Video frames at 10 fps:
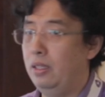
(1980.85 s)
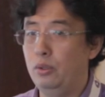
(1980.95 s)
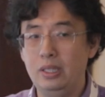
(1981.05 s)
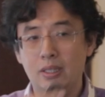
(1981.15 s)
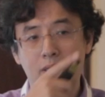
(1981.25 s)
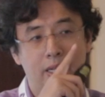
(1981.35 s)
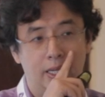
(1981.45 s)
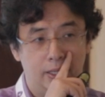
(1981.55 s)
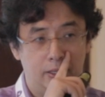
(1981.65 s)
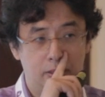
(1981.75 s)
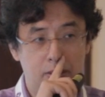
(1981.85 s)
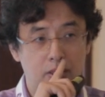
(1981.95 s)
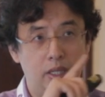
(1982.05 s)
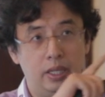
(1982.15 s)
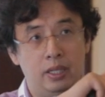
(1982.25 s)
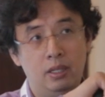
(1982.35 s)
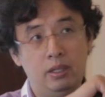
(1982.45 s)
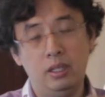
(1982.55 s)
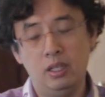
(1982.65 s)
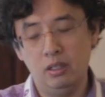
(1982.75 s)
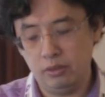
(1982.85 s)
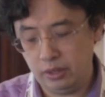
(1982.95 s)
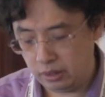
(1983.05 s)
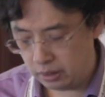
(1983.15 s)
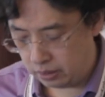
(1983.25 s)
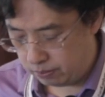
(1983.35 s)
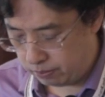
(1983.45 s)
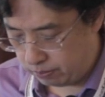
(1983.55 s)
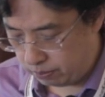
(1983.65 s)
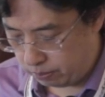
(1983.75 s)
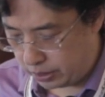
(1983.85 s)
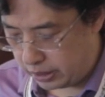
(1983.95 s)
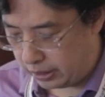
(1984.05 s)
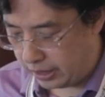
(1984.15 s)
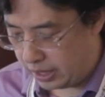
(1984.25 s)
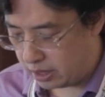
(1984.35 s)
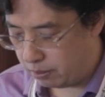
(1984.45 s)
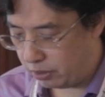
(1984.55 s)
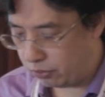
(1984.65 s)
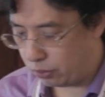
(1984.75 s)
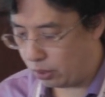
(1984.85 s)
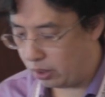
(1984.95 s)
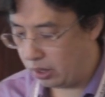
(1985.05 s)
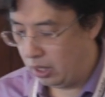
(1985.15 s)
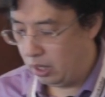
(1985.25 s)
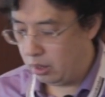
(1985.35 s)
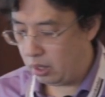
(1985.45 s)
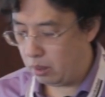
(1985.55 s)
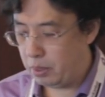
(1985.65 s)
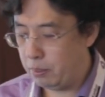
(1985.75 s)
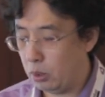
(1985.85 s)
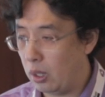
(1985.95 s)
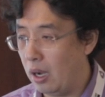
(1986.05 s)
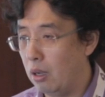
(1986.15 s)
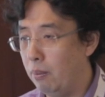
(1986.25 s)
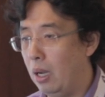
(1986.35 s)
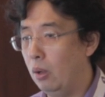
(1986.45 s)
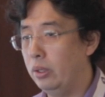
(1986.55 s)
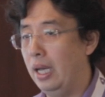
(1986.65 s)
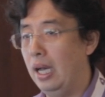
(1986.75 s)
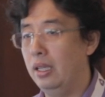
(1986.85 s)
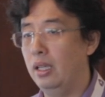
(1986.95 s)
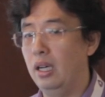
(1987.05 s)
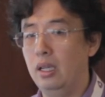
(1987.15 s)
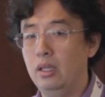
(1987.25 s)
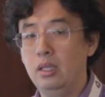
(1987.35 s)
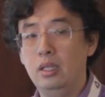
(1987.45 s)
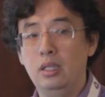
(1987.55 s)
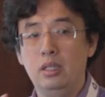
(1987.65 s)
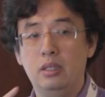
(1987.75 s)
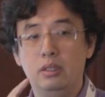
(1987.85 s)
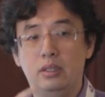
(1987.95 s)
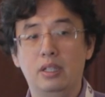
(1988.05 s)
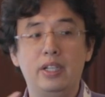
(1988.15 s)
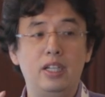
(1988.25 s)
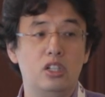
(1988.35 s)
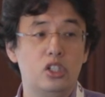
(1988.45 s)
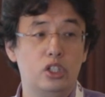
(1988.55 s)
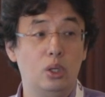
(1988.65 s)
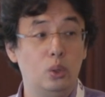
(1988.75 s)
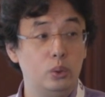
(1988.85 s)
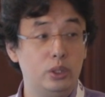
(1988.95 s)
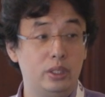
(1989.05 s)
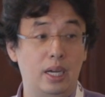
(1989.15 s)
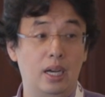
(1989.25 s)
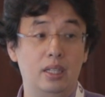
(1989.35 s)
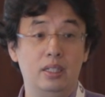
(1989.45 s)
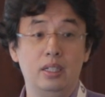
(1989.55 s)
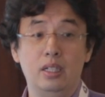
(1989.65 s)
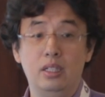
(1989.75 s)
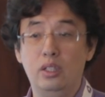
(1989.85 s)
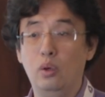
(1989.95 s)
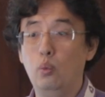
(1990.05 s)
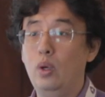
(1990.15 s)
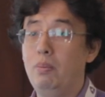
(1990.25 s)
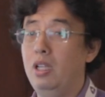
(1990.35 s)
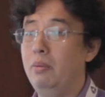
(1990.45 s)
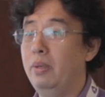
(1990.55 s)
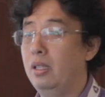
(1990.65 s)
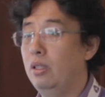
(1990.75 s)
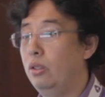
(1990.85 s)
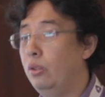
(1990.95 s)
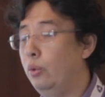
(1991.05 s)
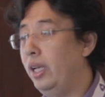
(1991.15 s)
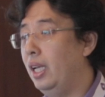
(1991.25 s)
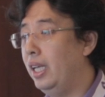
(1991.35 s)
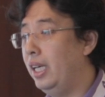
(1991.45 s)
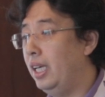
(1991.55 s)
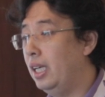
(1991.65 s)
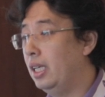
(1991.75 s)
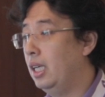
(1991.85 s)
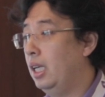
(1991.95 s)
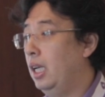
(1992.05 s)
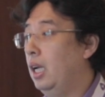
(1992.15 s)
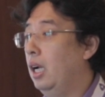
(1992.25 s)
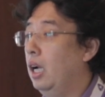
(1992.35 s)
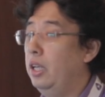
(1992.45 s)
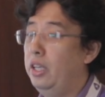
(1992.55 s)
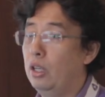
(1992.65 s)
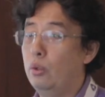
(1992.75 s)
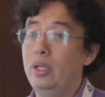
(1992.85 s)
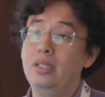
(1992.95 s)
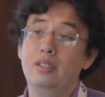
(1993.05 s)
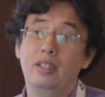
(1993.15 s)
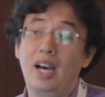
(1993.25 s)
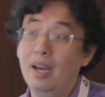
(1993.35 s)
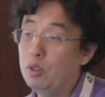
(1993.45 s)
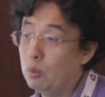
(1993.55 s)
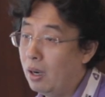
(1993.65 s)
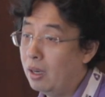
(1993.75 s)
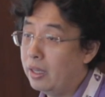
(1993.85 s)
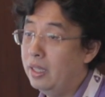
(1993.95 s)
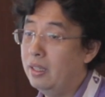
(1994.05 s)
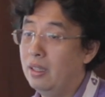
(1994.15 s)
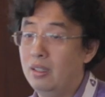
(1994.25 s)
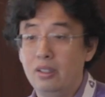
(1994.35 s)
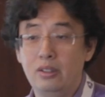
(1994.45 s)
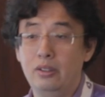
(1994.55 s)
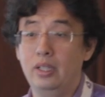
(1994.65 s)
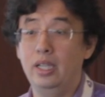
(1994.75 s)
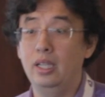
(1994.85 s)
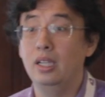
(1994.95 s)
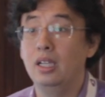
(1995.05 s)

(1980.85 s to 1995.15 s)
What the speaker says: recently in the presentation before, people talk about that some data shows that the WIP limit really increase the time to market, right?